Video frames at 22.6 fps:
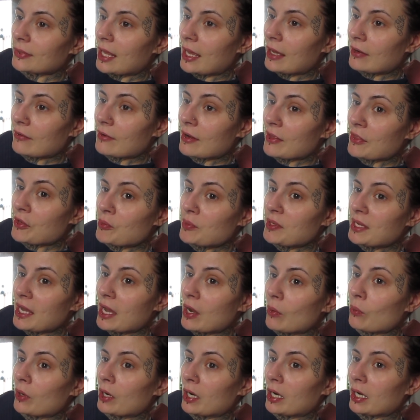I'd rather be
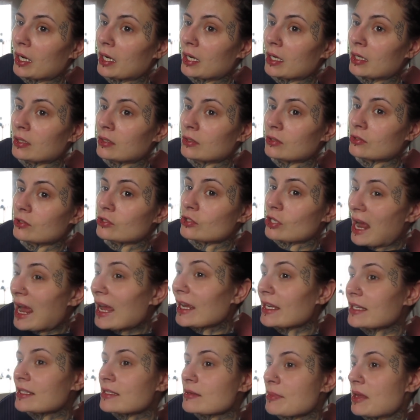at work
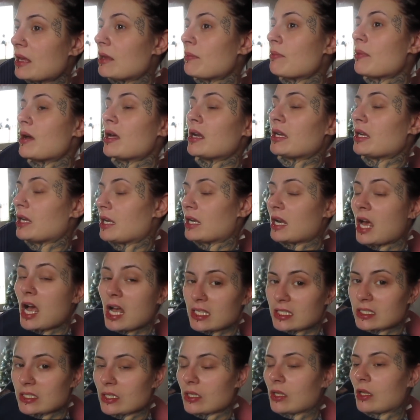trying to make money and
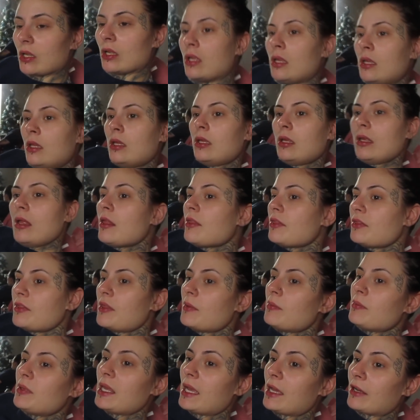hustle
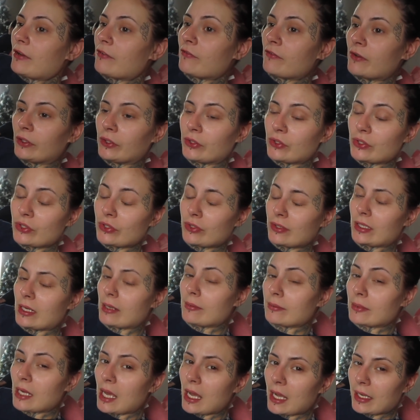than be at a photo shoot that
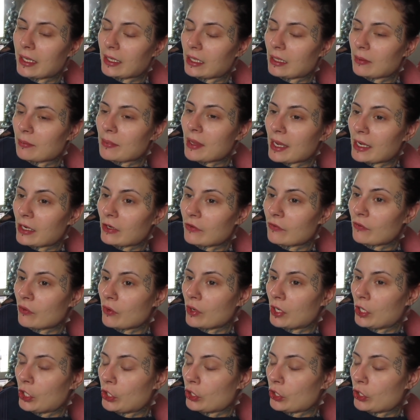I'm not getting paid for.